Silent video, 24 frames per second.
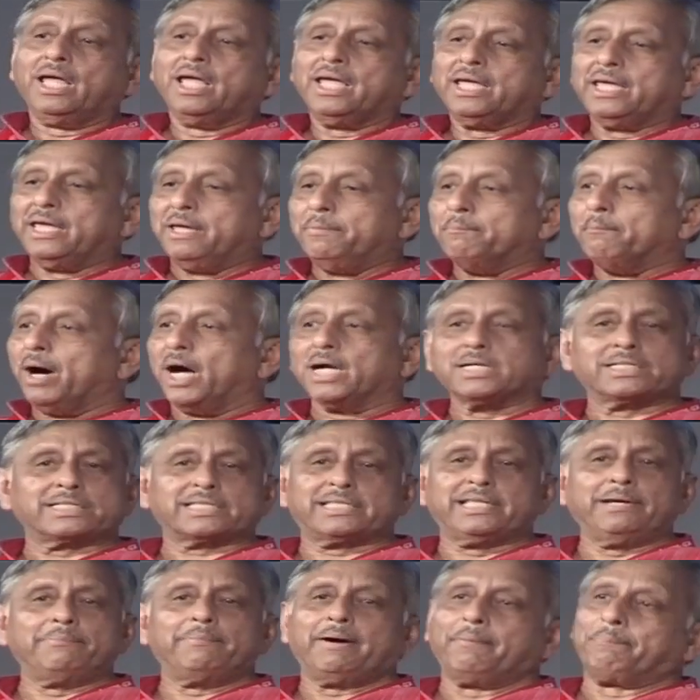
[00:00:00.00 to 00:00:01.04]
He marched
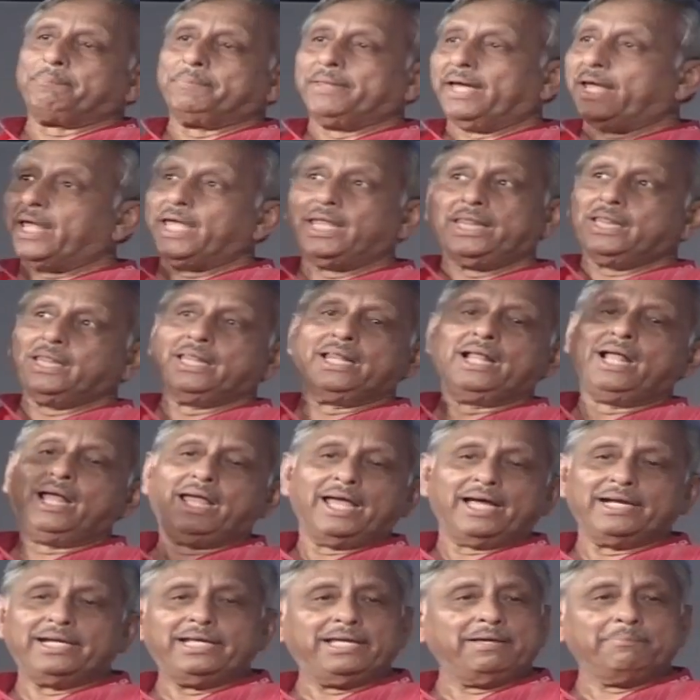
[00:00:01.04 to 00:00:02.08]
them up the hill
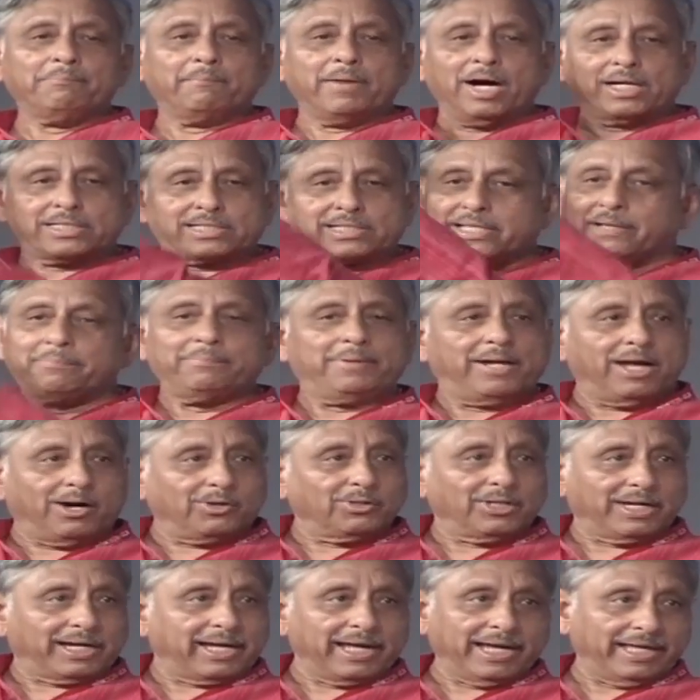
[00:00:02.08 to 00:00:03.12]
and he marched them down
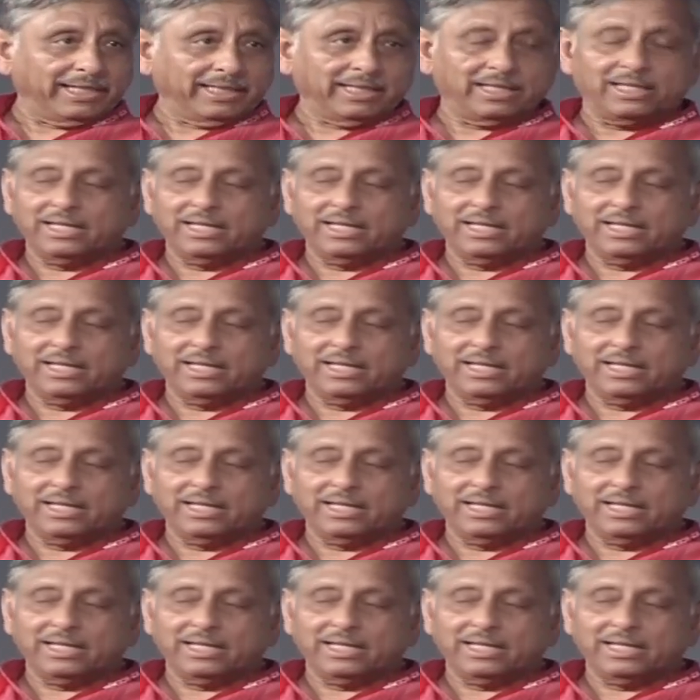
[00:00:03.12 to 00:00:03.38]
again.